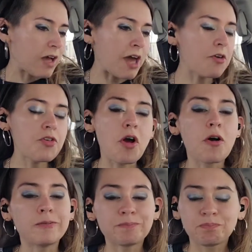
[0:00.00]
I don't
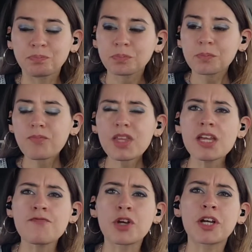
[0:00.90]
know
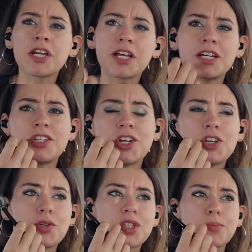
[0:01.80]
if they're going to
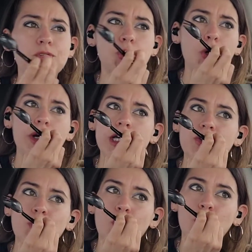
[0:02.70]
continue some
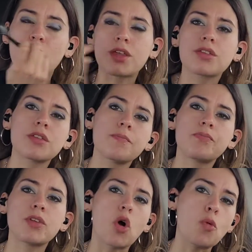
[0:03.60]
stories with
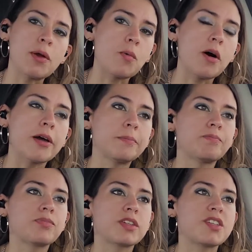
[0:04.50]

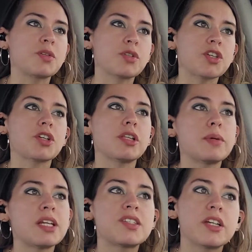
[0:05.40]
Obi-Wan since it was such a
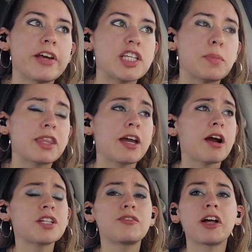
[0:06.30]
limited series, but they
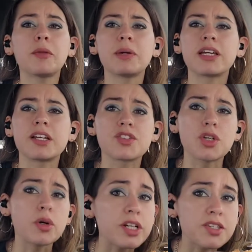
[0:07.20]
are developing an
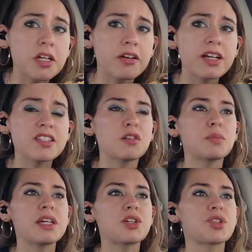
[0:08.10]
Ahsoka series. It would
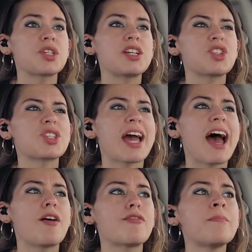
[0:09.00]
be interesting just to
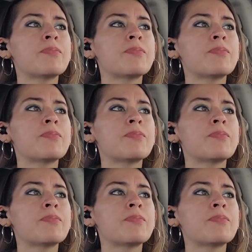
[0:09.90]
have